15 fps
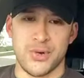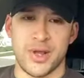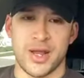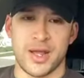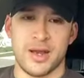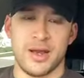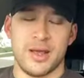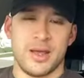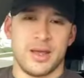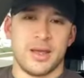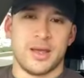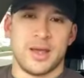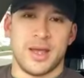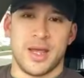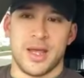it.
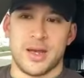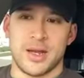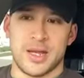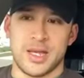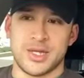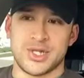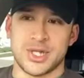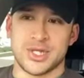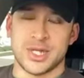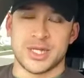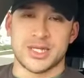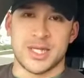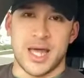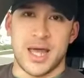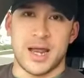And he's just
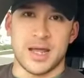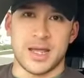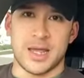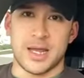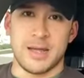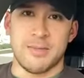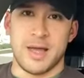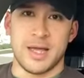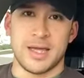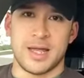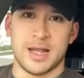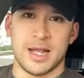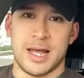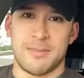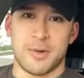ecstatic, and he might
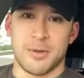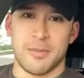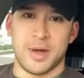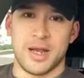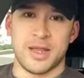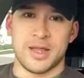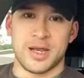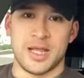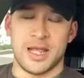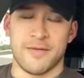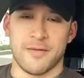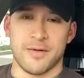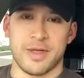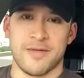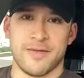get a lot more money than he
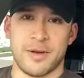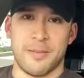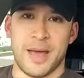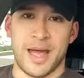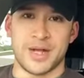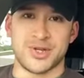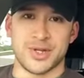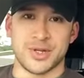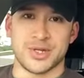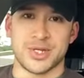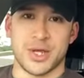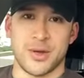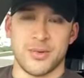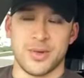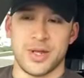ever even imagined.
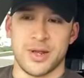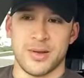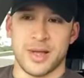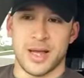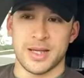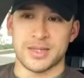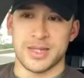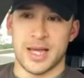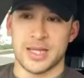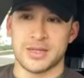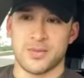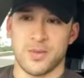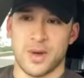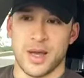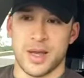So, you know, guys,
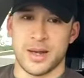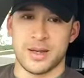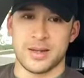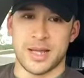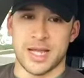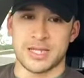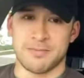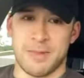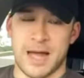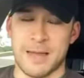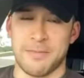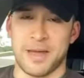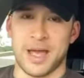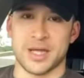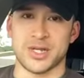that's my
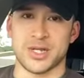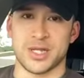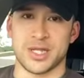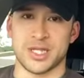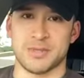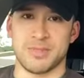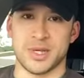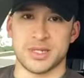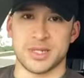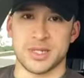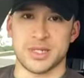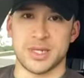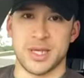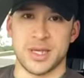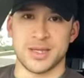passion in this
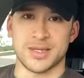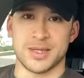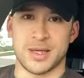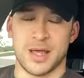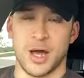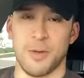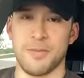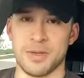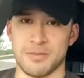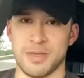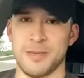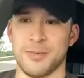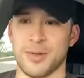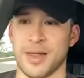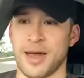business, is helping
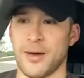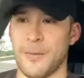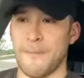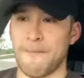people out